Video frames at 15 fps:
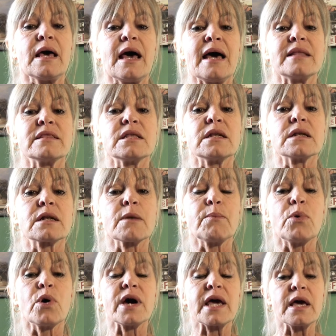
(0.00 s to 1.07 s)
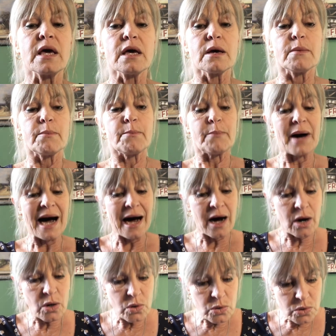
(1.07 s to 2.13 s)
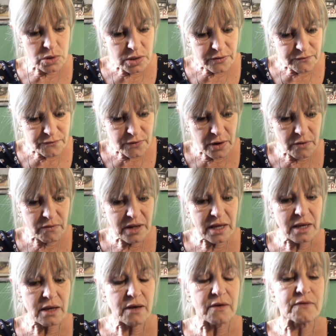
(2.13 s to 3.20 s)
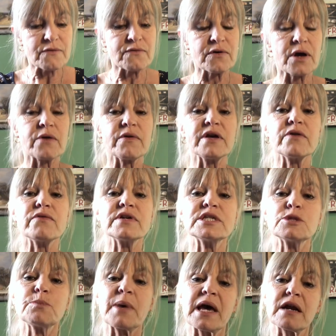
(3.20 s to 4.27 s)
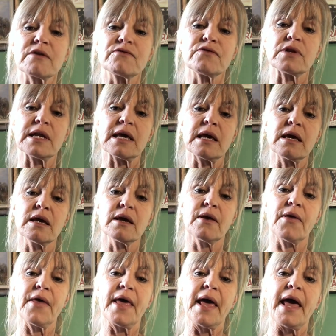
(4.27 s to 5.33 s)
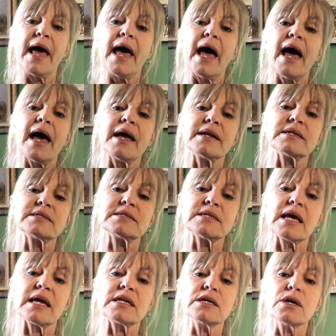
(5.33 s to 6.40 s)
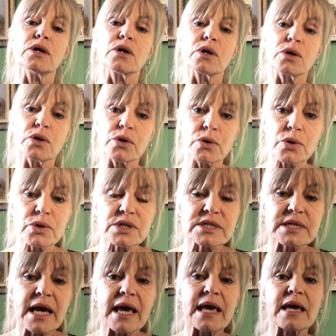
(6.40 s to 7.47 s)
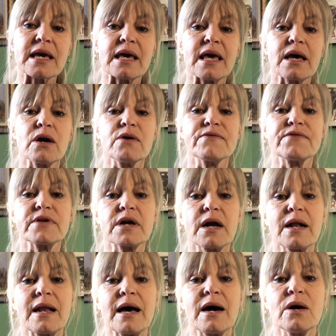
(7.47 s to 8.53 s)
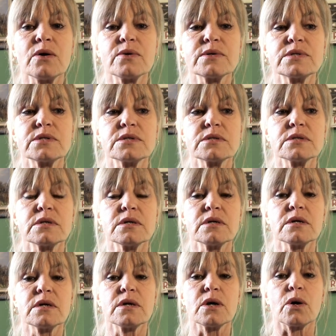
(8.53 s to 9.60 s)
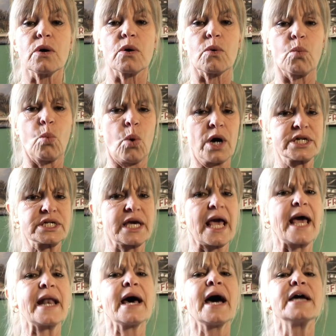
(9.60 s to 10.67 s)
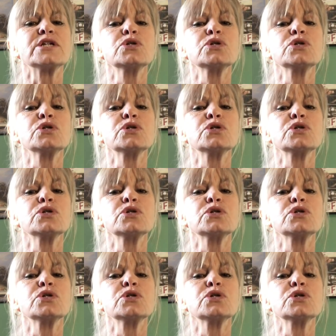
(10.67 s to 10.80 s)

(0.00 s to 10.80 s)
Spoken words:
and the little boy bowed very, very respectfully and said, "Good day, King of the Clouds." "What can I